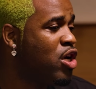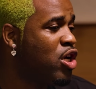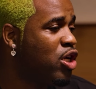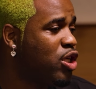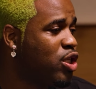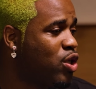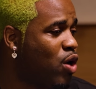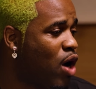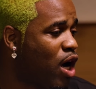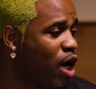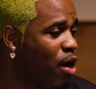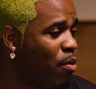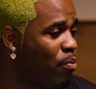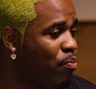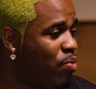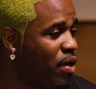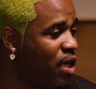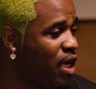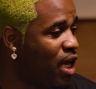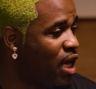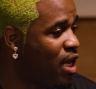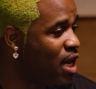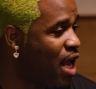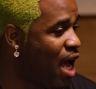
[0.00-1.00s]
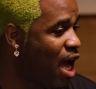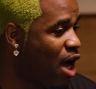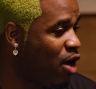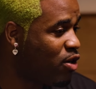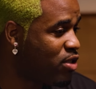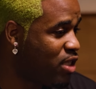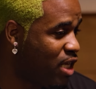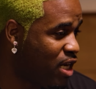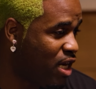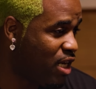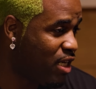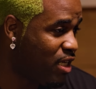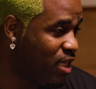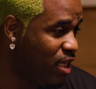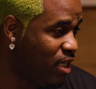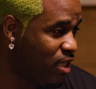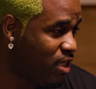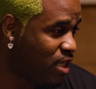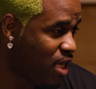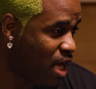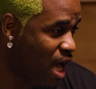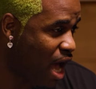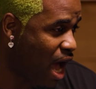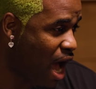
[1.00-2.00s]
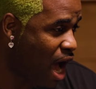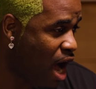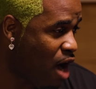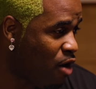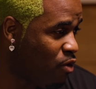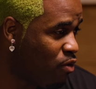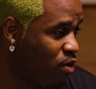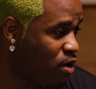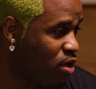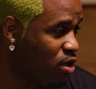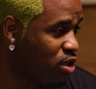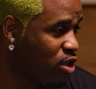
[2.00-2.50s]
so I could be in the house at a decent hour,